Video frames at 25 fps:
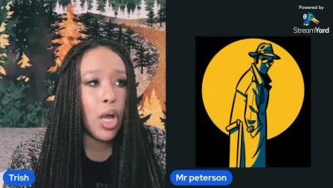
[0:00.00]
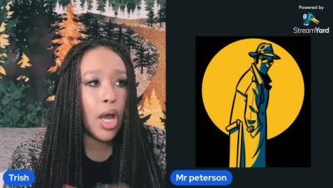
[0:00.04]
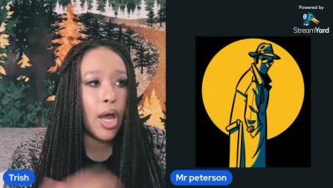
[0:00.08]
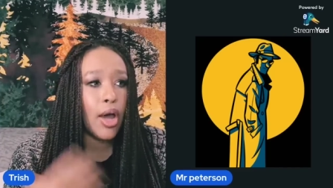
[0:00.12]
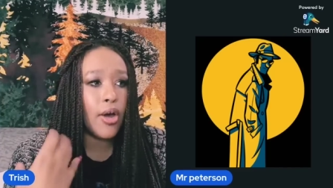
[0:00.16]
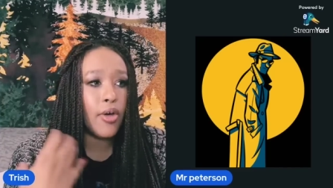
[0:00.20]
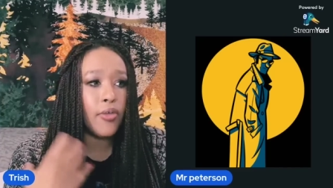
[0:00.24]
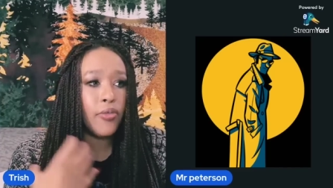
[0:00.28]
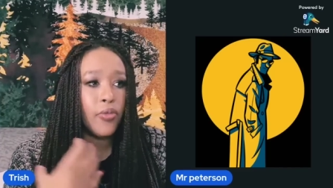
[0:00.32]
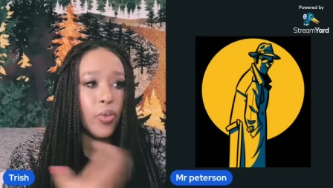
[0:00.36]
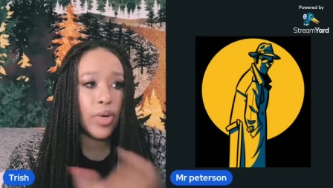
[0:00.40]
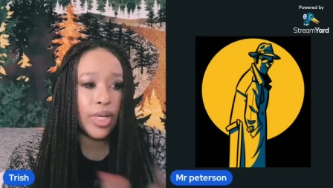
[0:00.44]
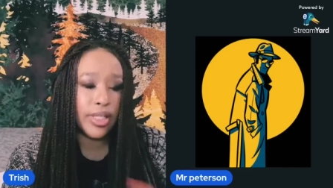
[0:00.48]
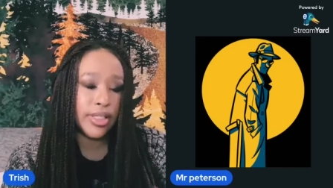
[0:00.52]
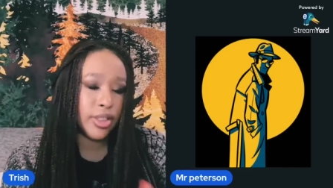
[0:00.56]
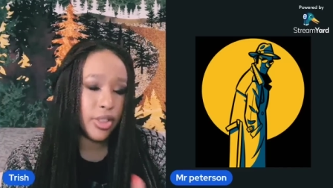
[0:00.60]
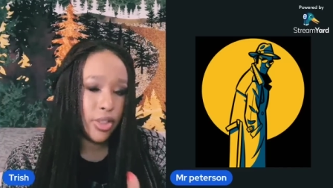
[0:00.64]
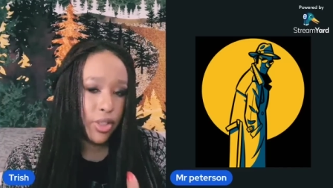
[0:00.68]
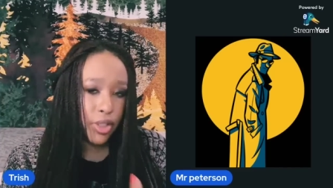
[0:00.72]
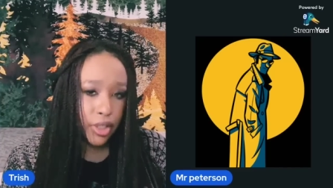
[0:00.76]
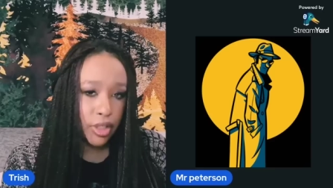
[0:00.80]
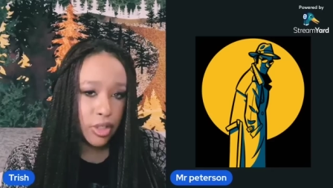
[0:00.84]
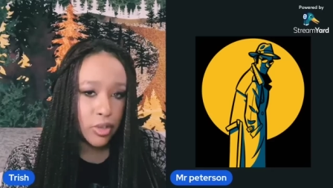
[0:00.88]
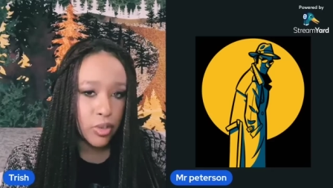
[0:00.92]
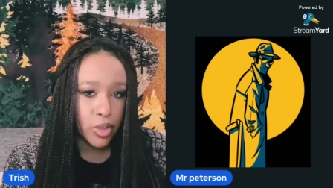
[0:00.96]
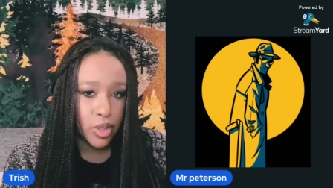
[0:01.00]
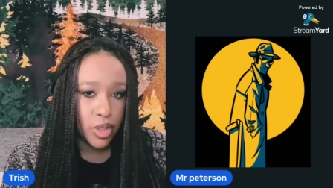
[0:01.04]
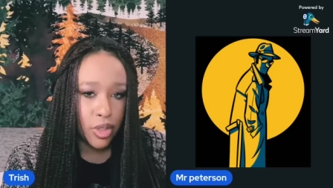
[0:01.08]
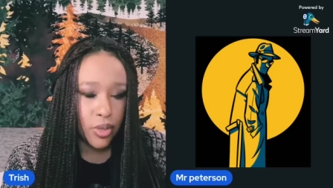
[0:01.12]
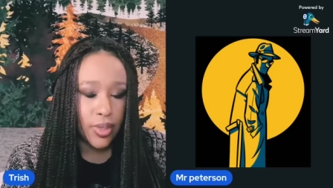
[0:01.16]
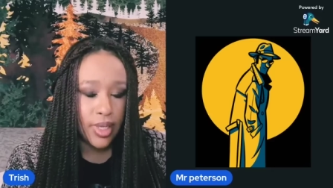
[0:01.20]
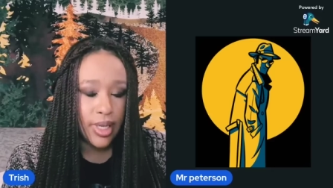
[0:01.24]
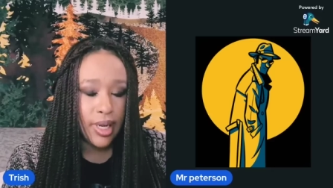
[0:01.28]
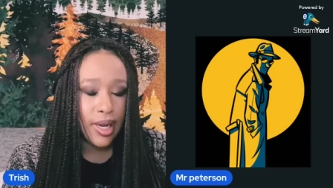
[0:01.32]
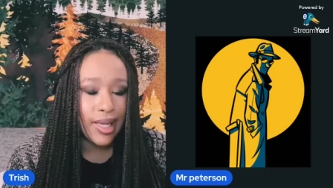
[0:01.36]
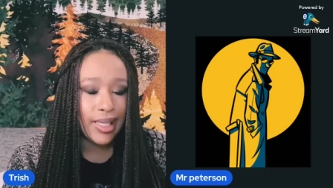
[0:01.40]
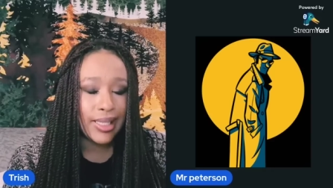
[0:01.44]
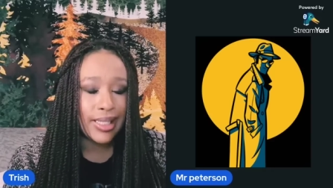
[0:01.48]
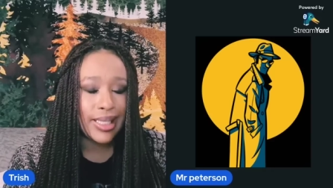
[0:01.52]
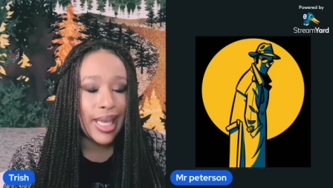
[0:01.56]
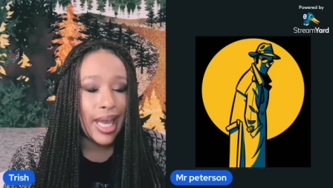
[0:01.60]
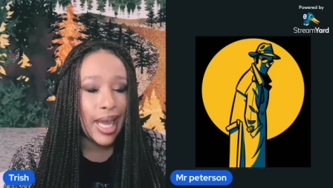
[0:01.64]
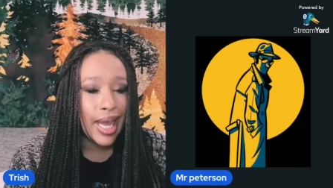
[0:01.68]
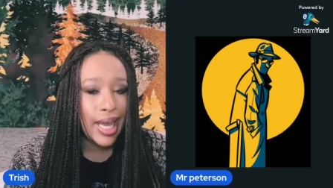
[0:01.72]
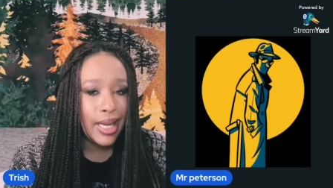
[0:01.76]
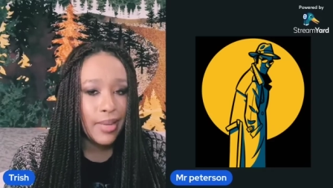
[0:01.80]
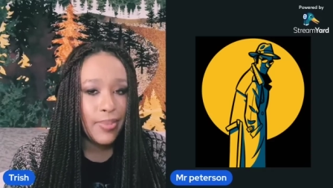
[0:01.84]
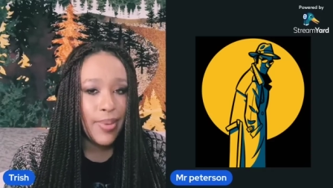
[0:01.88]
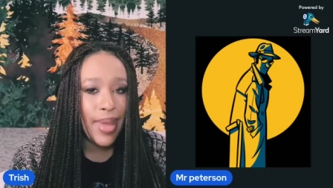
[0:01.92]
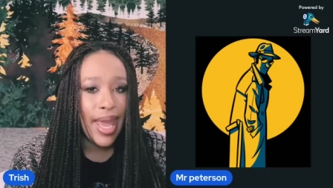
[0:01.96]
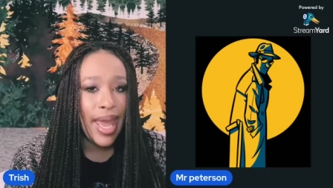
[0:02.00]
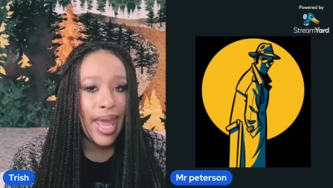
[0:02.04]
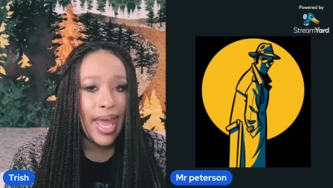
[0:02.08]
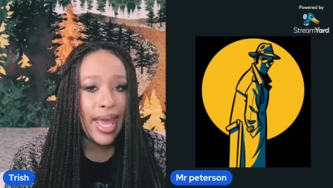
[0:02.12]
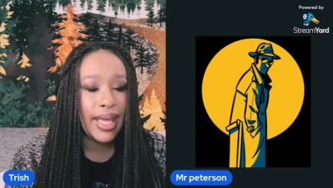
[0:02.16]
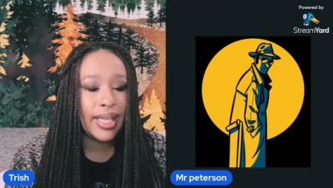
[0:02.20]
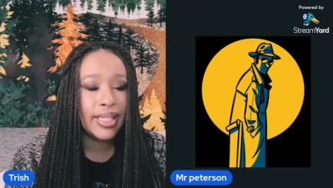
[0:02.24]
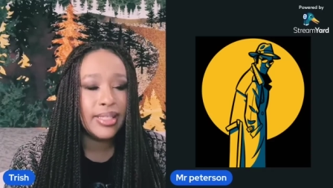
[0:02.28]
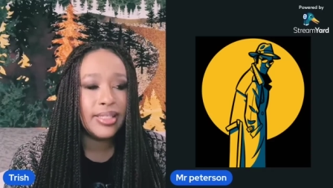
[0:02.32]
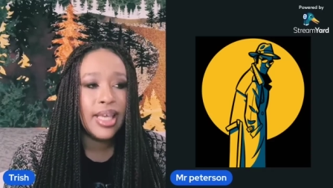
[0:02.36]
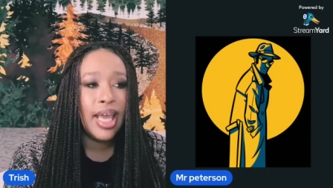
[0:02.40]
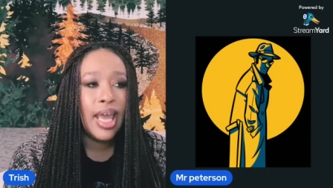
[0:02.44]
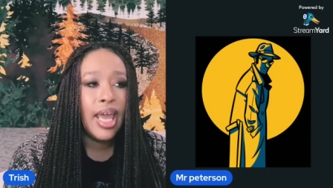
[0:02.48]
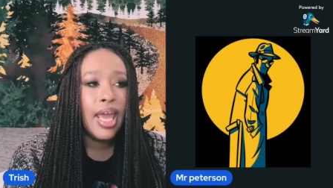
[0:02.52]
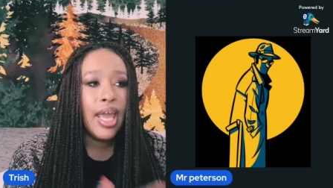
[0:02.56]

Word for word: of what students were doing on the iPads.